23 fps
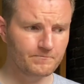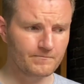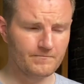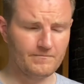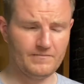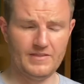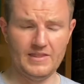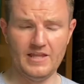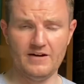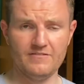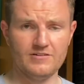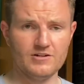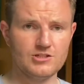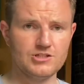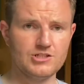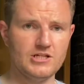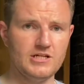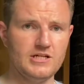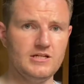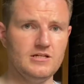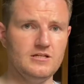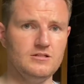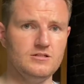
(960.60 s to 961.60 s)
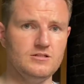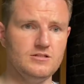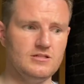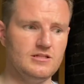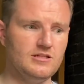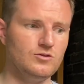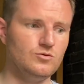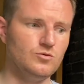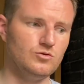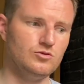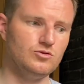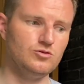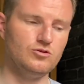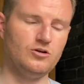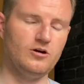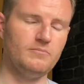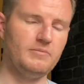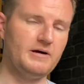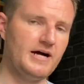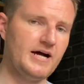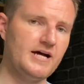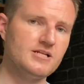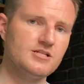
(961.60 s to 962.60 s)
Never changed. They don't do a
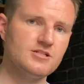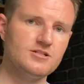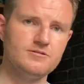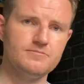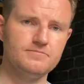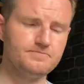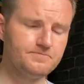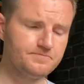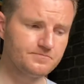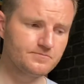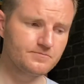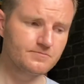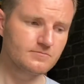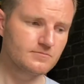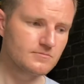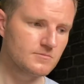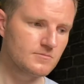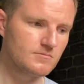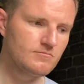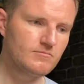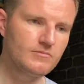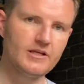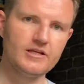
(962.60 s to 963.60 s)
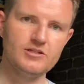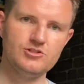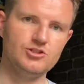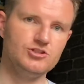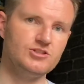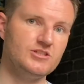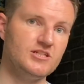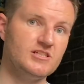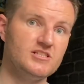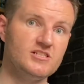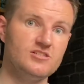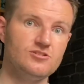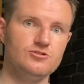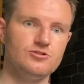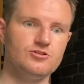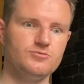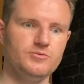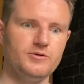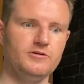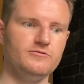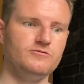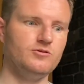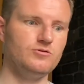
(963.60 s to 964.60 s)
batch. It's just this is our
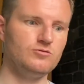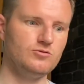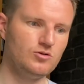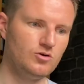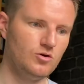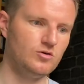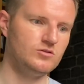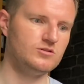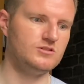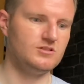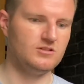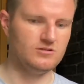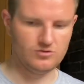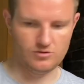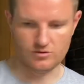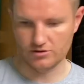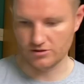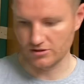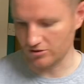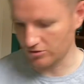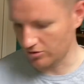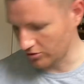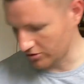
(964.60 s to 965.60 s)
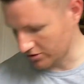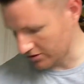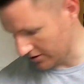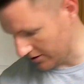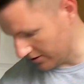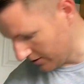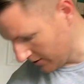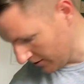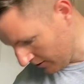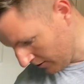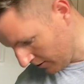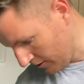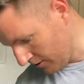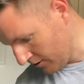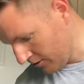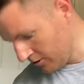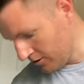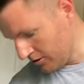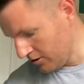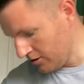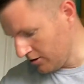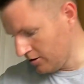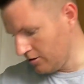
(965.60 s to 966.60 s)
12-year-old, constant.
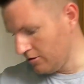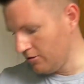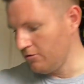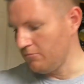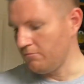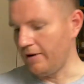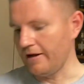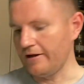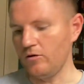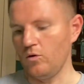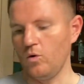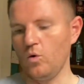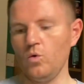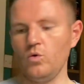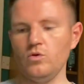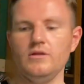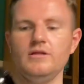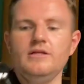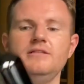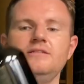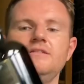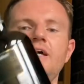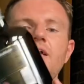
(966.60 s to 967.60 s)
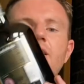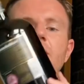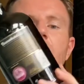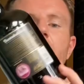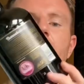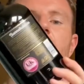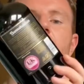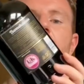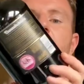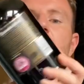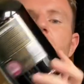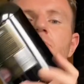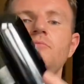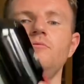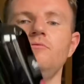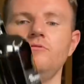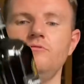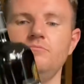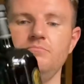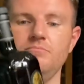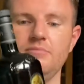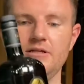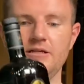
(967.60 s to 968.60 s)
My only tiny gripe
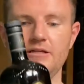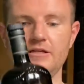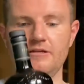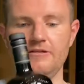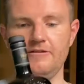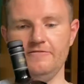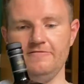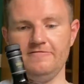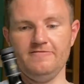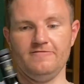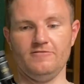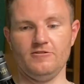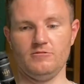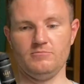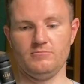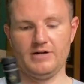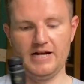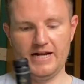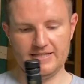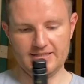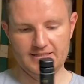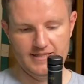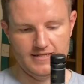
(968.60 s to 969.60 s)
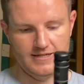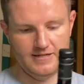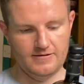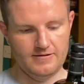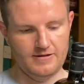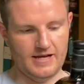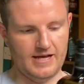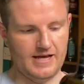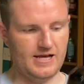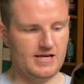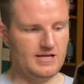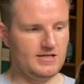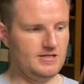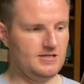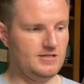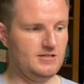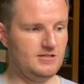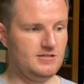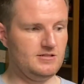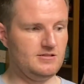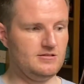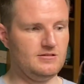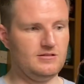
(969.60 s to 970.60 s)
would be for branding
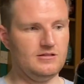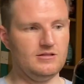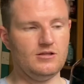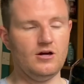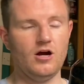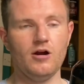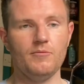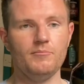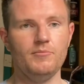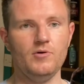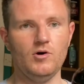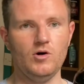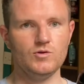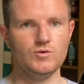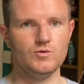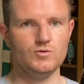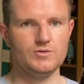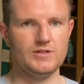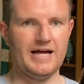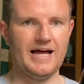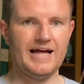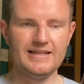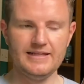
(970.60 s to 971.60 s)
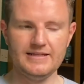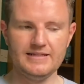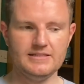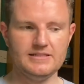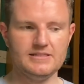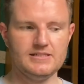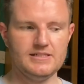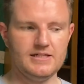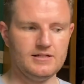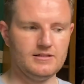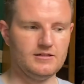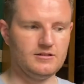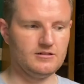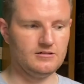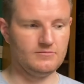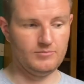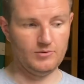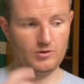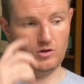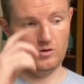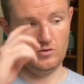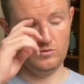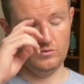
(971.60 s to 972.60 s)
is the dark bottles. I like to see a clear
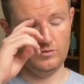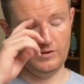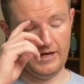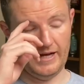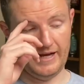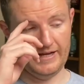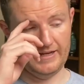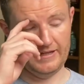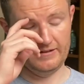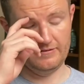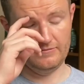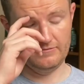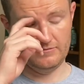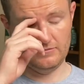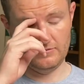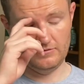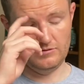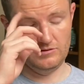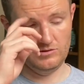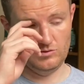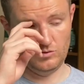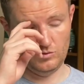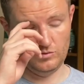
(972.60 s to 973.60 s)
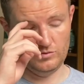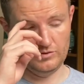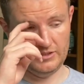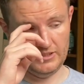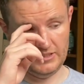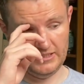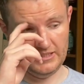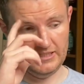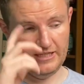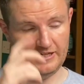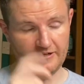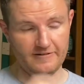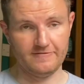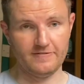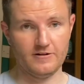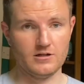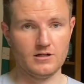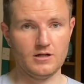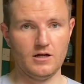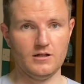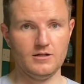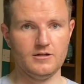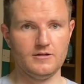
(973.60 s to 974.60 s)
bottle. I don't really care for
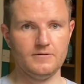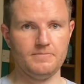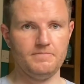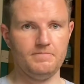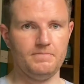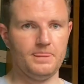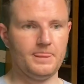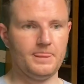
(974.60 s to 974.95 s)
colour.